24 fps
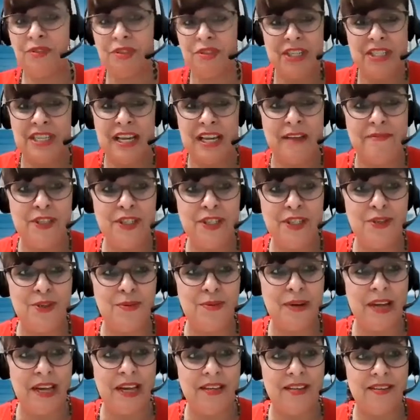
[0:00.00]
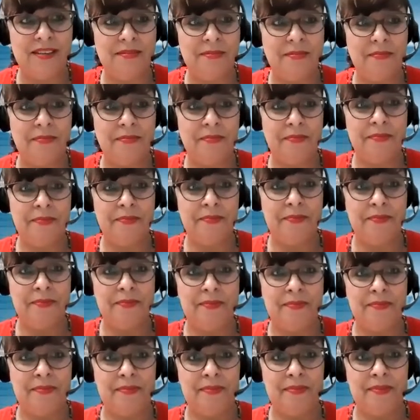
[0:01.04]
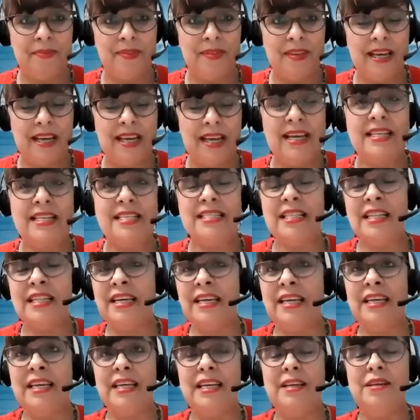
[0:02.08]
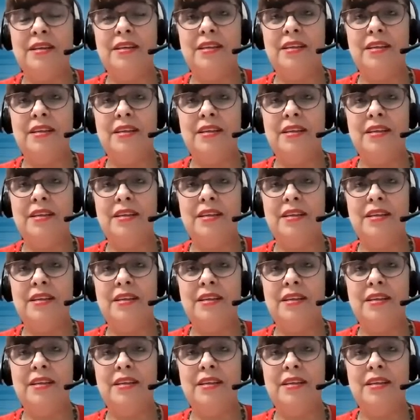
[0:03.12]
you just have to do it. It is like